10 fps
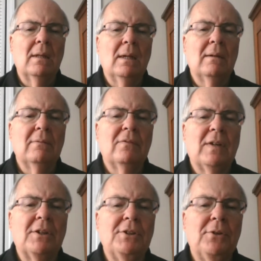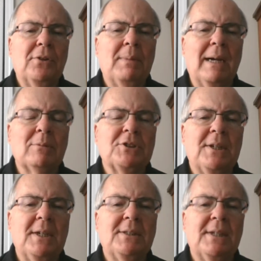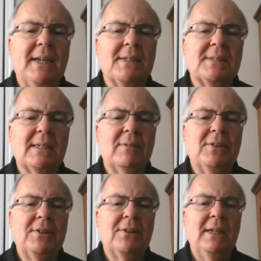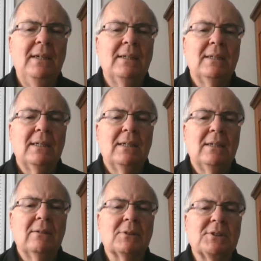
of our youth Bible study tonight at 7:30. We're